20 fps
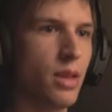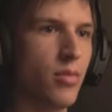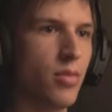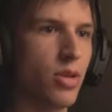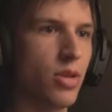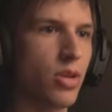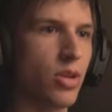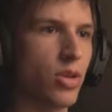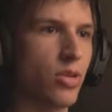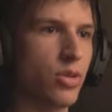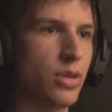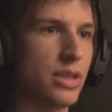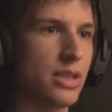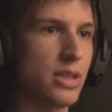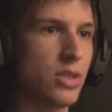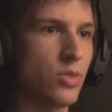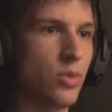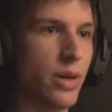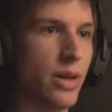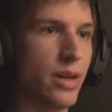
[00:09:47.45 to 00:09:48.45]
I'm gonna go
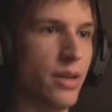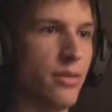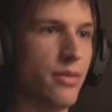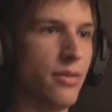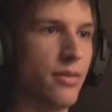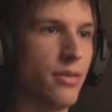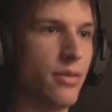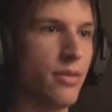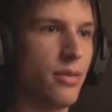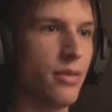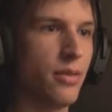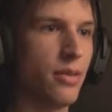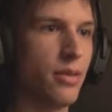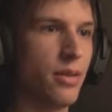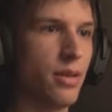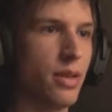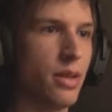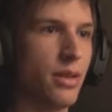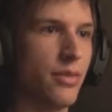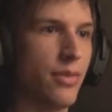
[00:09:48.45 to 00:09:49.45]
this way.
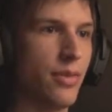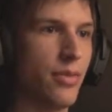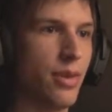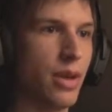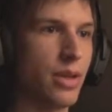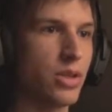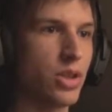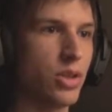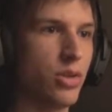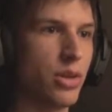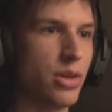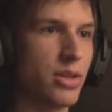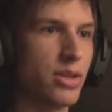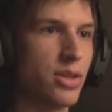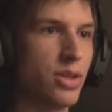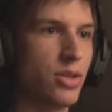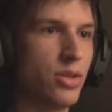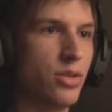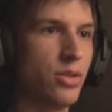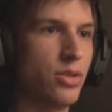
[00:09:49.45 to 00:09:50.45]
And if I run
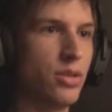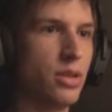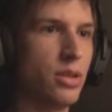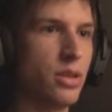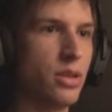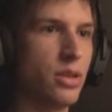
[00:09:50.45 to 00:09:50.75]
towards you,